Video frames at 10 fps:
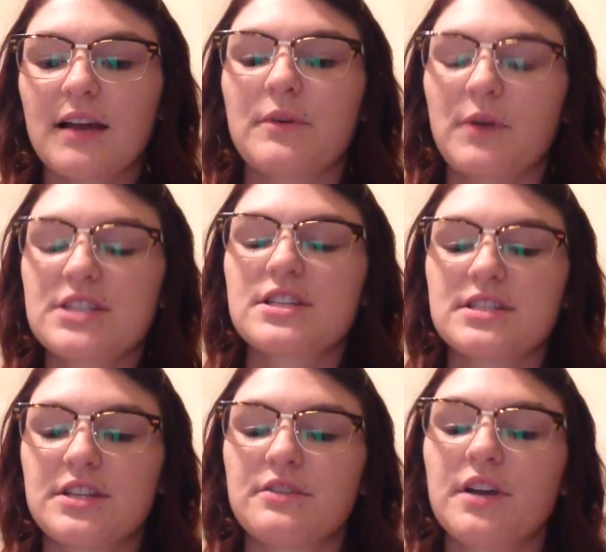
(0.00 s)
Question
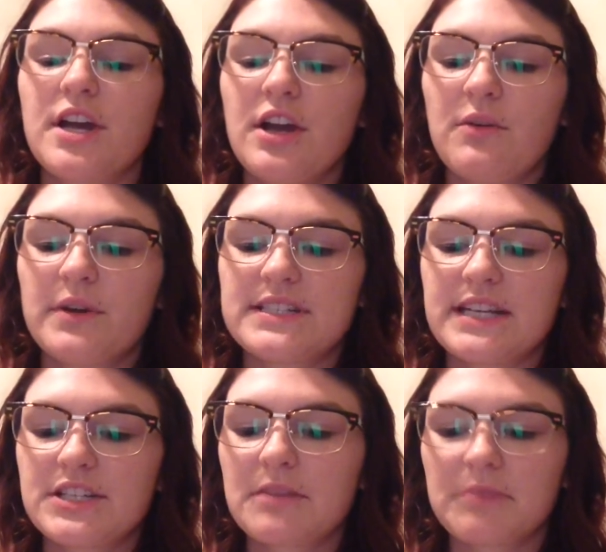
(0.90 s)
2, when
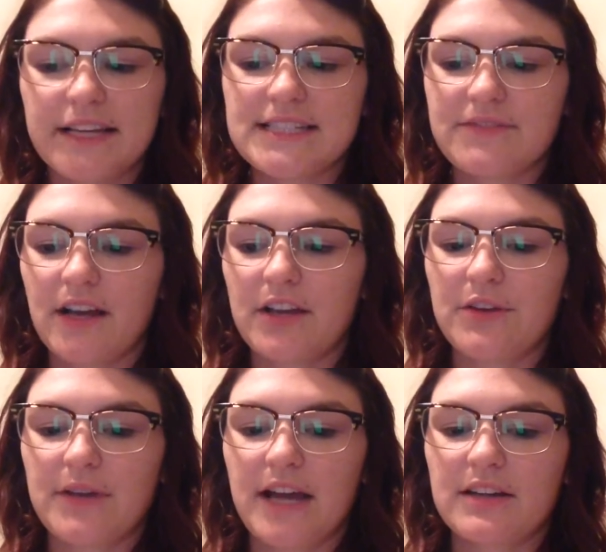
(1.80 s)
teaching place
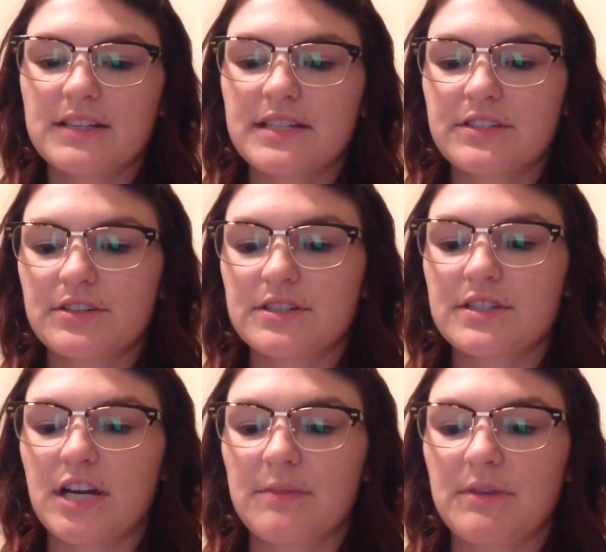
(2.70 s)
value, how can teachers
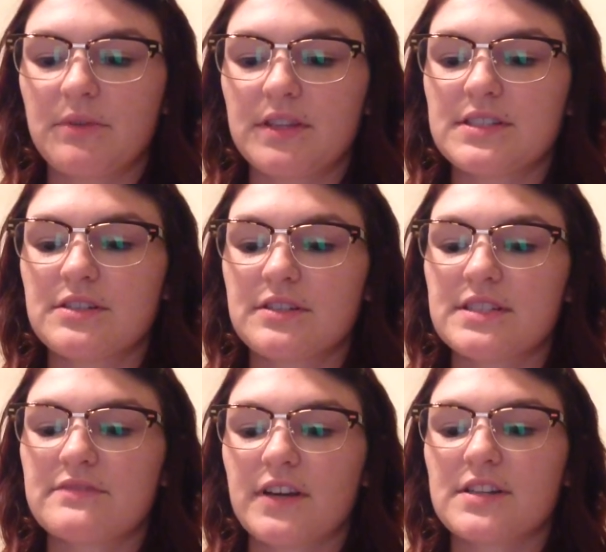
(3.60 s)
determine when the
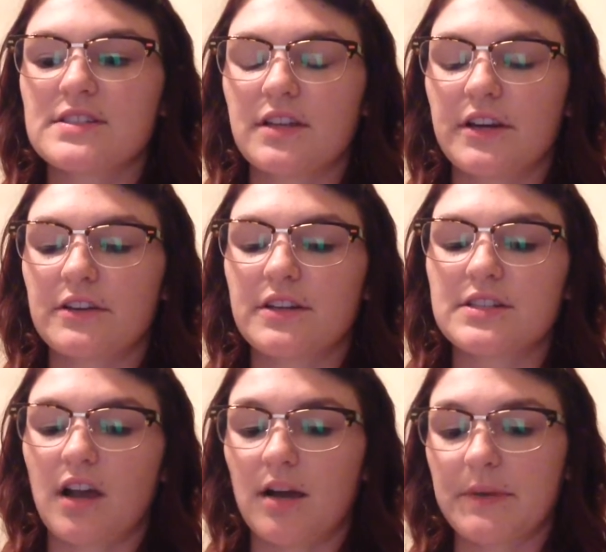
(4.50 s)
students first learned the
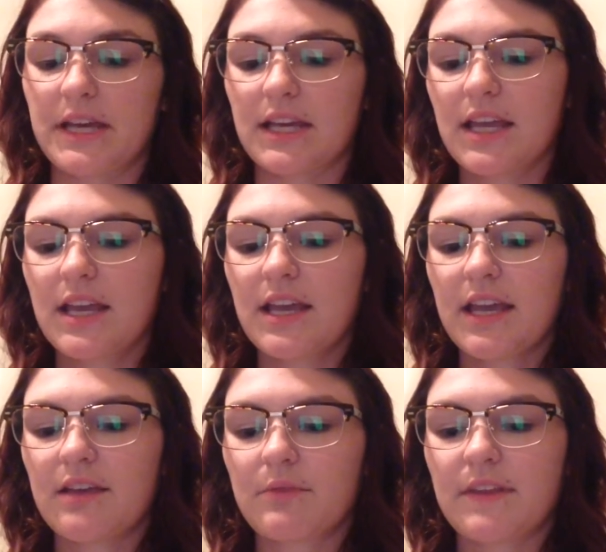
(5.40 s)
topic
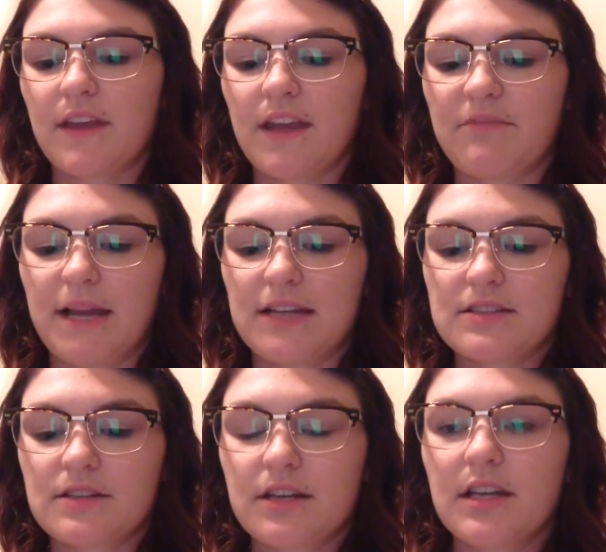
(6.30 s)
and when they have
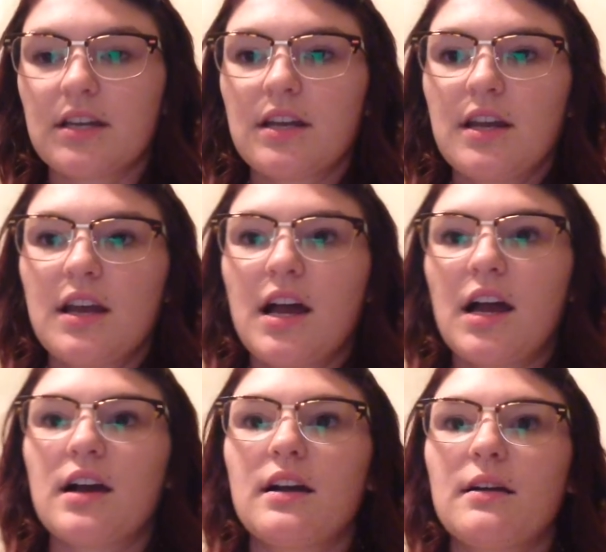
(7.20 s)
mastered it?
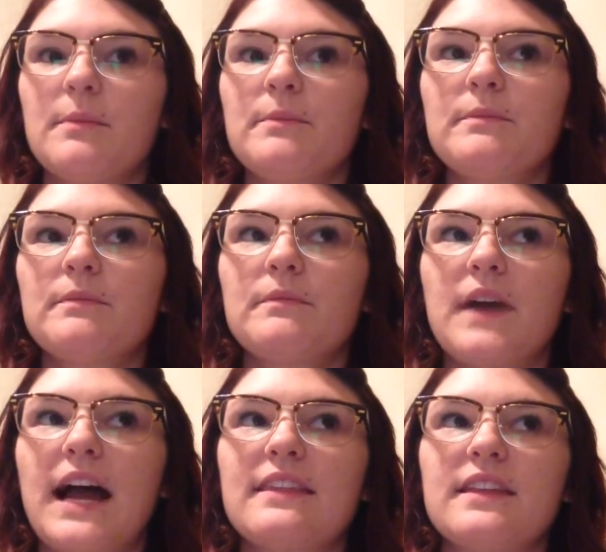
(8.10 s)

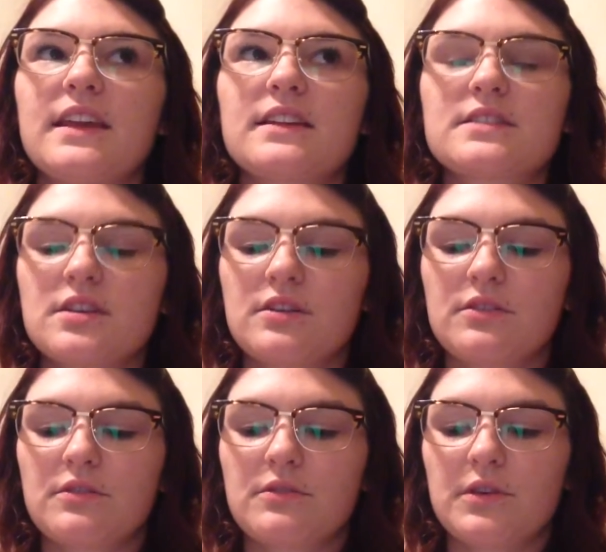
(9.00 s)
I think
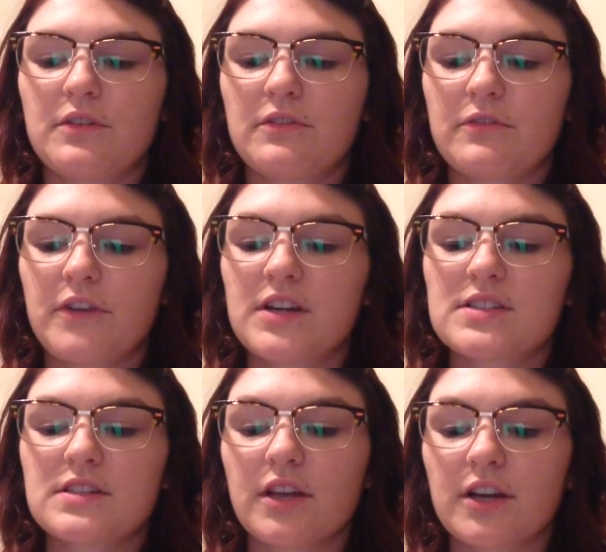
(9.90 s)
to
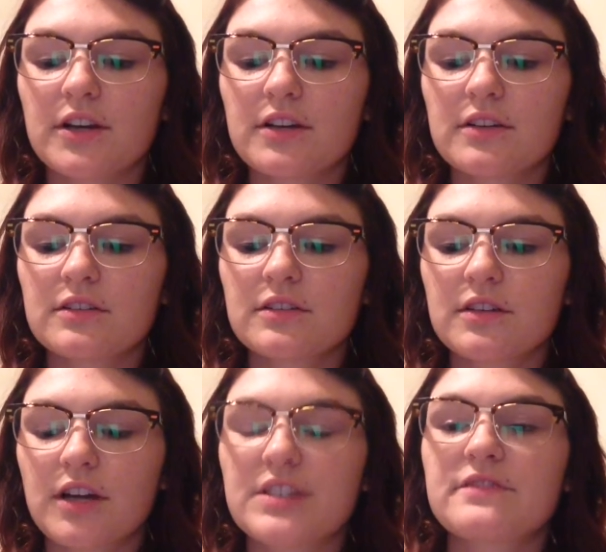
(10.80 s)
first learn
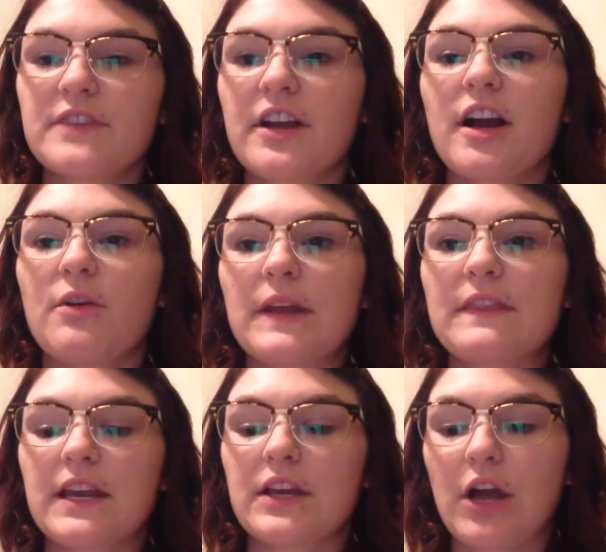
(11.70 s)
or to figure out what
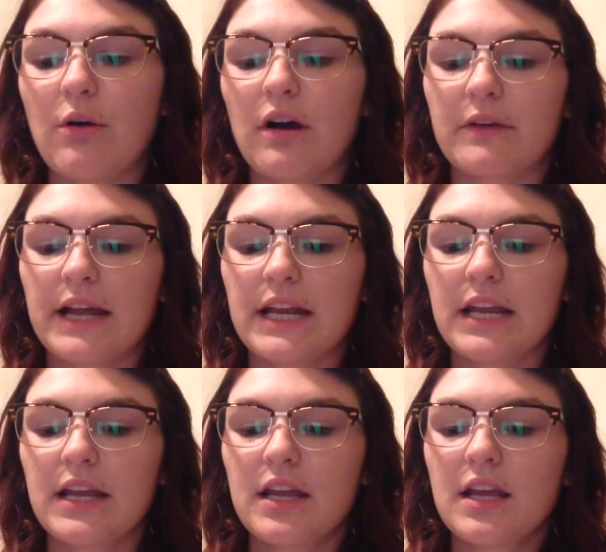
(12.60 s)
they know already,